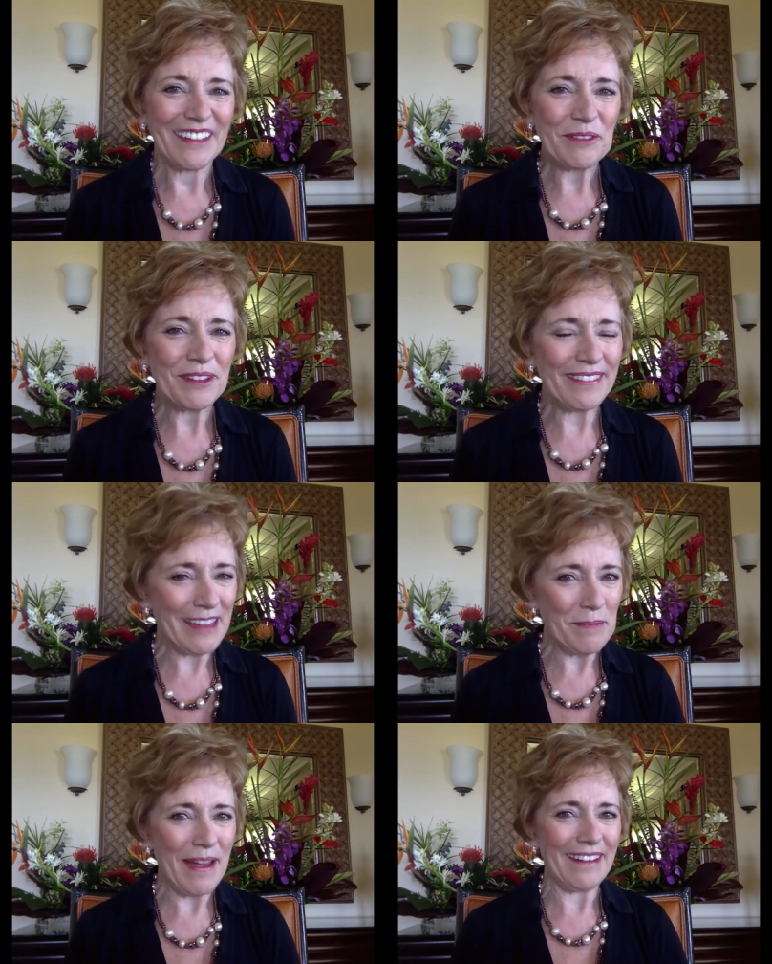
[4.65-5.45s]
When you
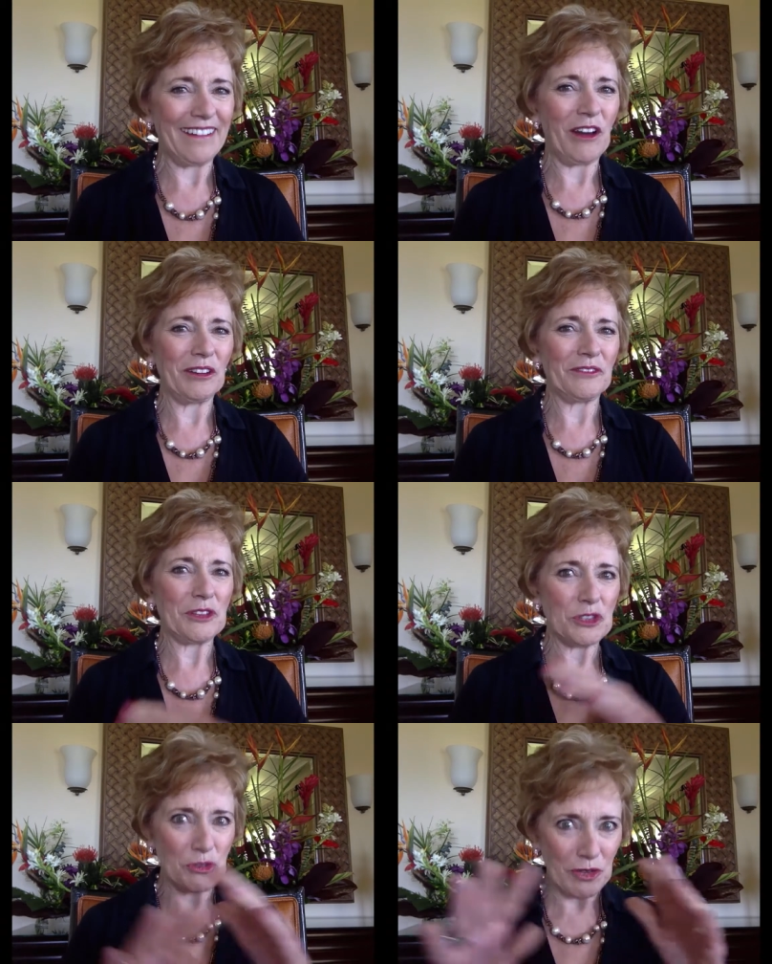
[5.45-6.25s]
think about it, all of the
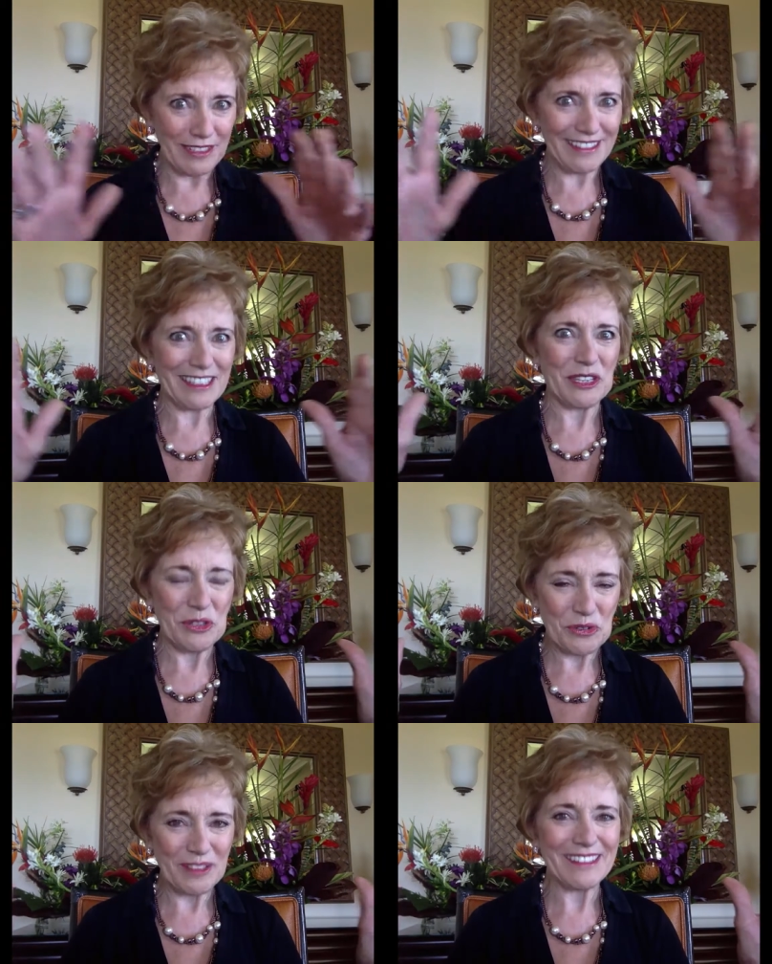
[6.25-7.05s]
trillions
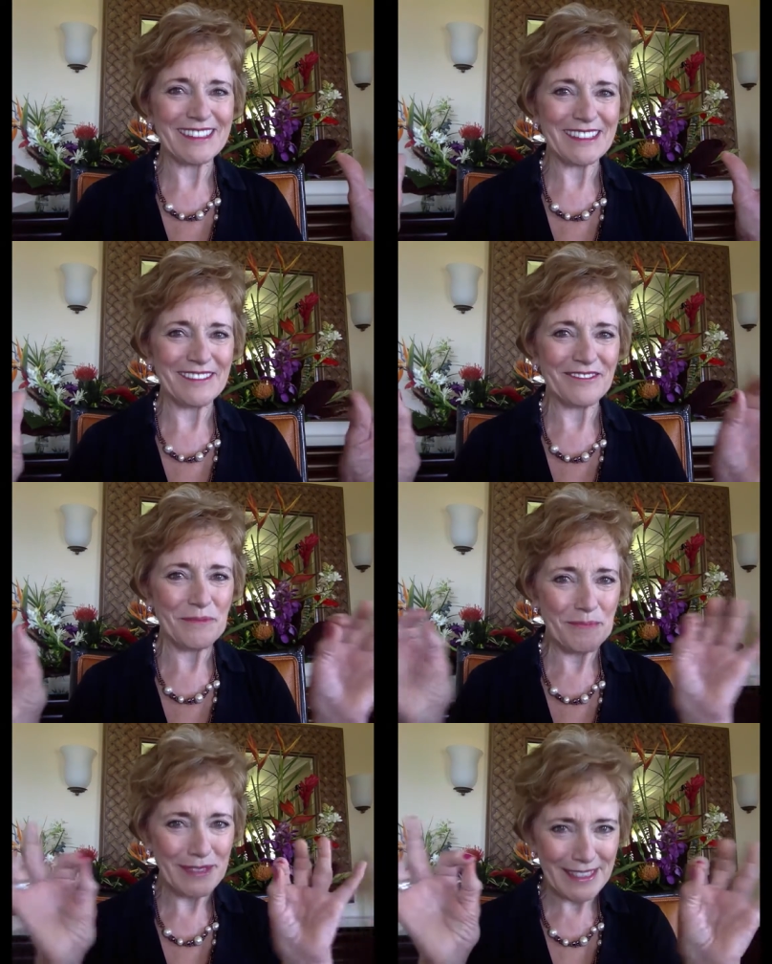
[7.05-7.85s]
and trillions of
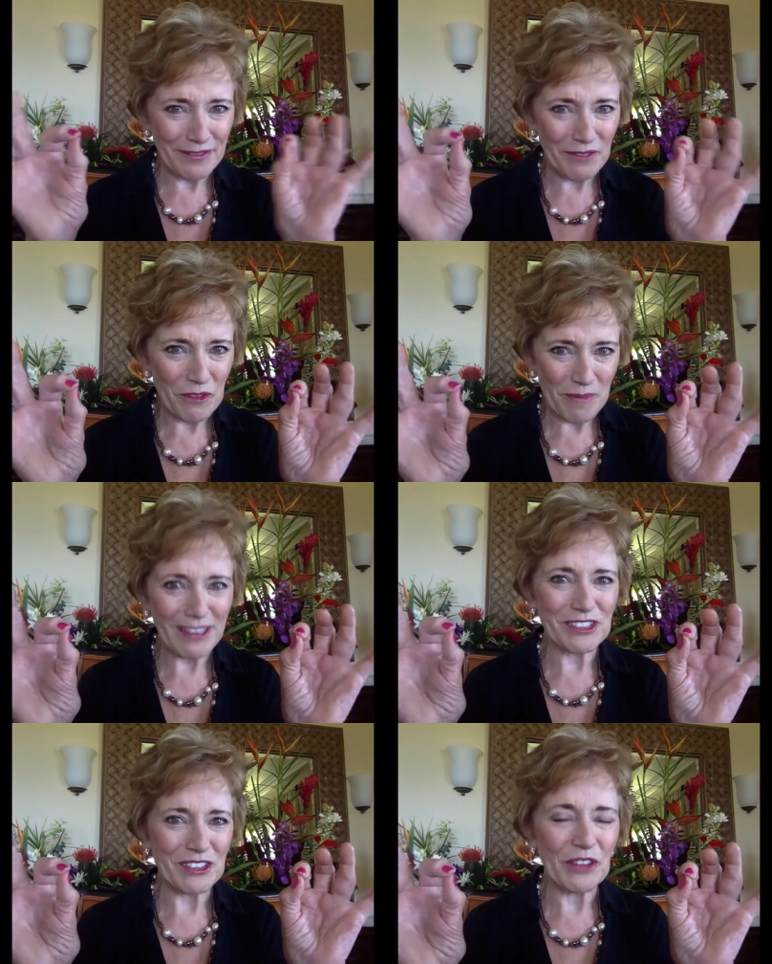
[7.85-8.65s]
bits of
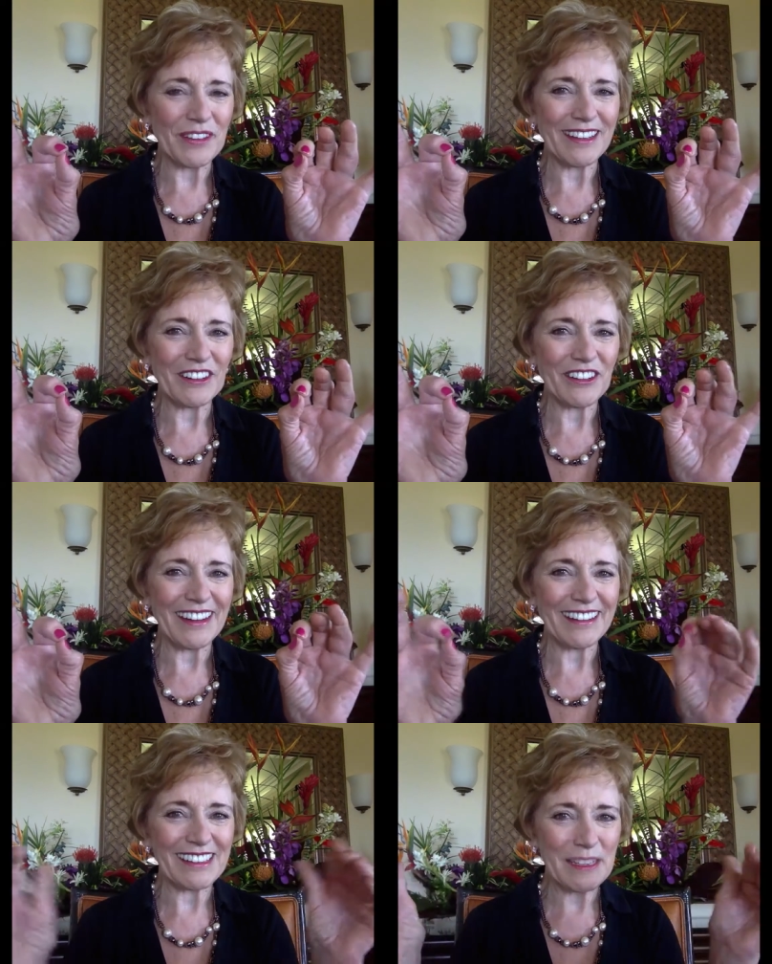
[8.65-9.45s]
information on the
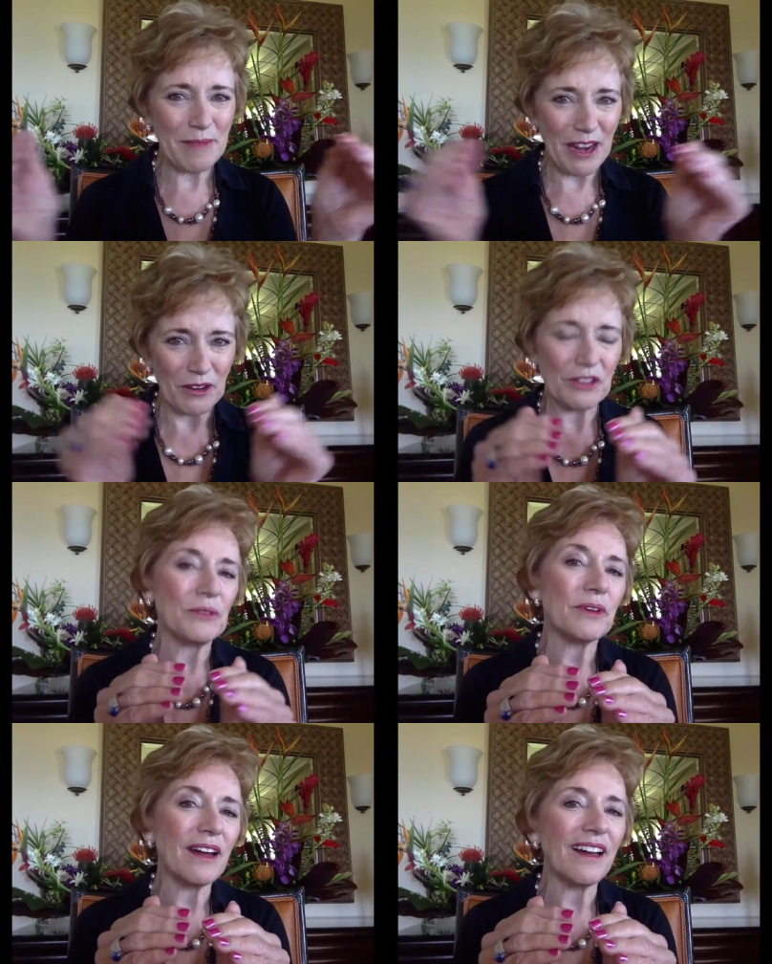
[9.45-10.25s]
internet, and somehow
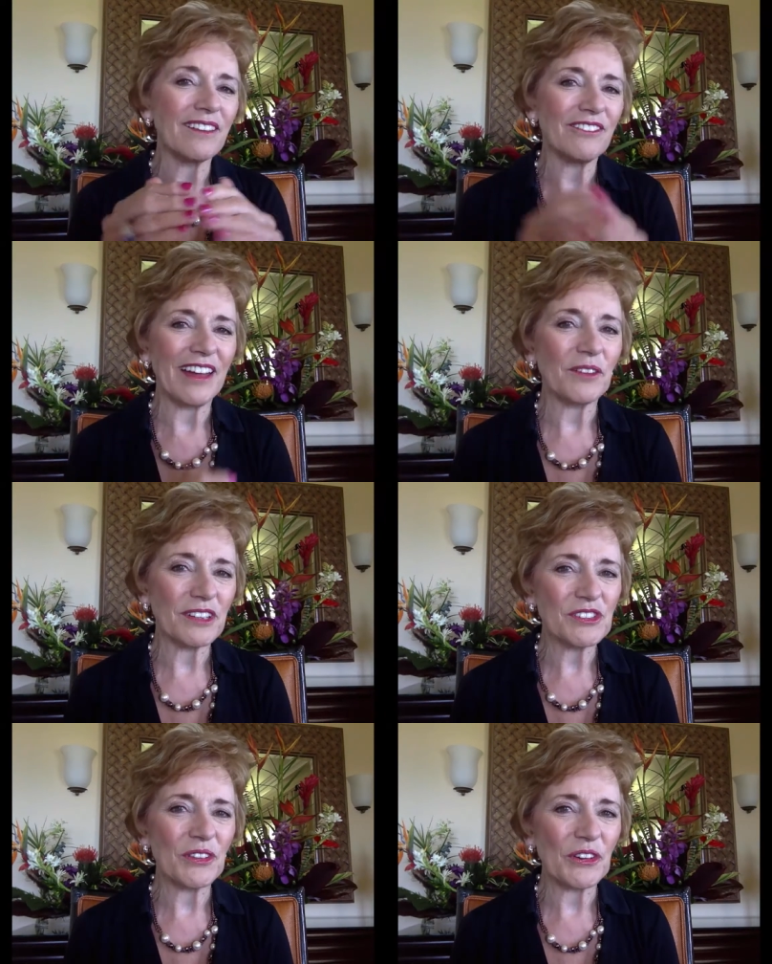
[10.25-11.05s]
you and I found
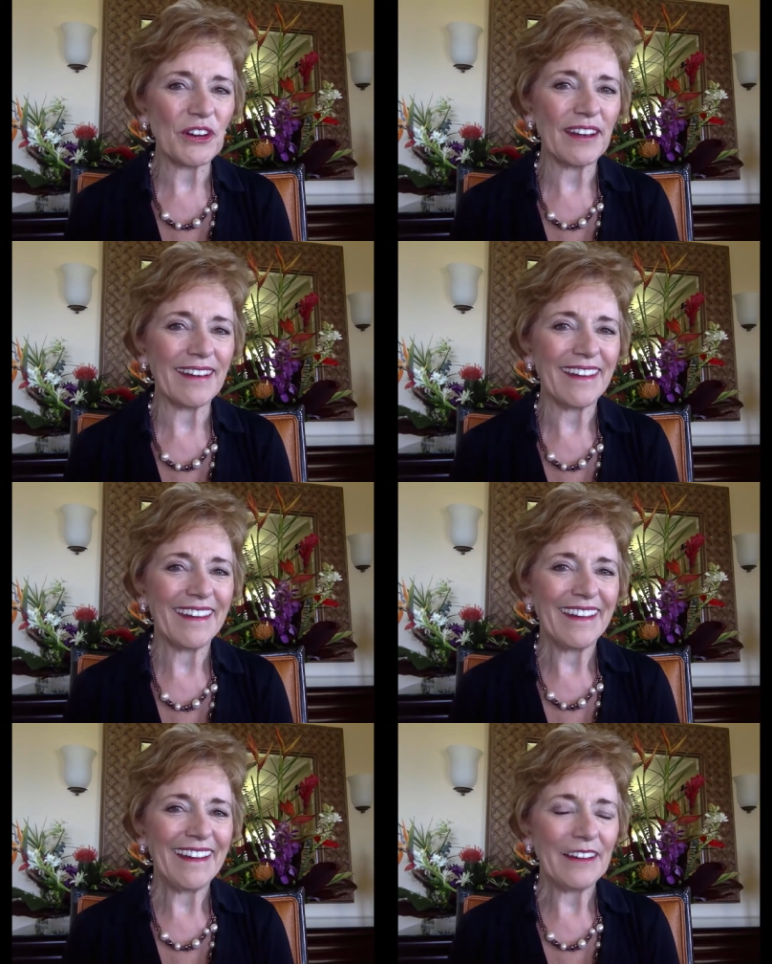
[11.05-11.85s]
each other, and
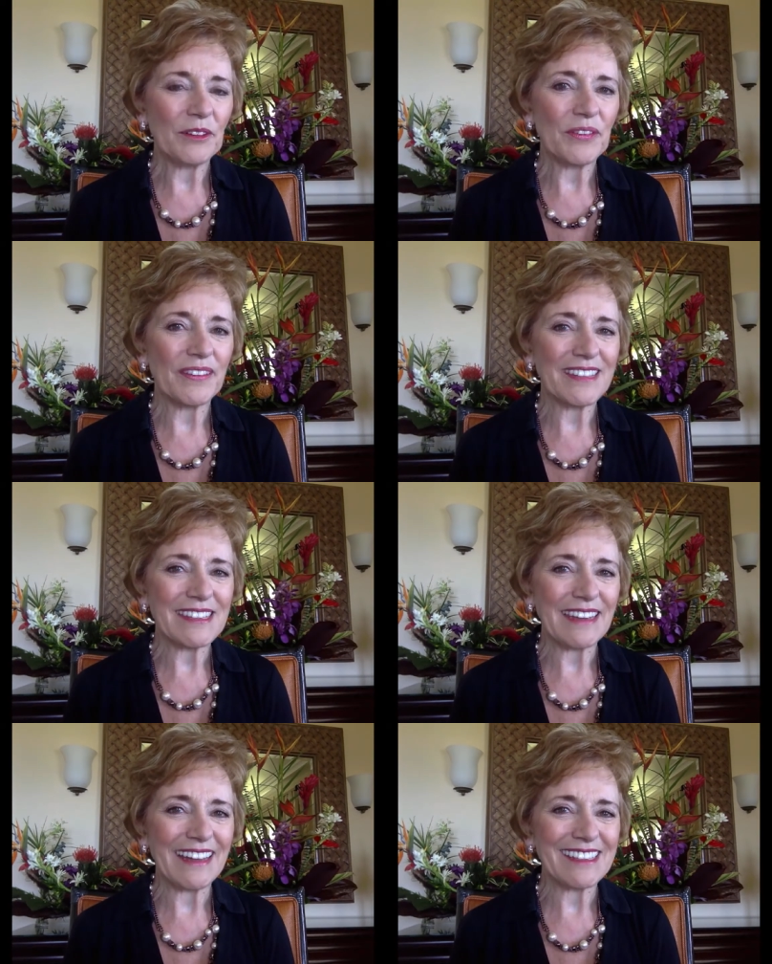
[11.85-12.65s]
I don't think that's
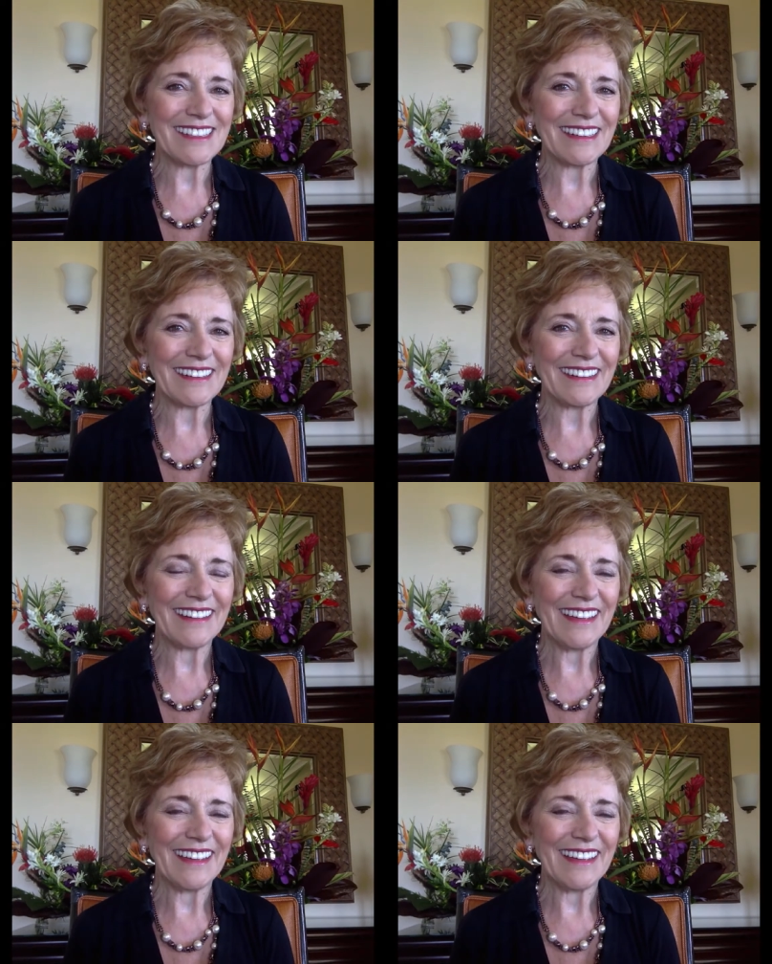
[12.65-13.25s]
an accident.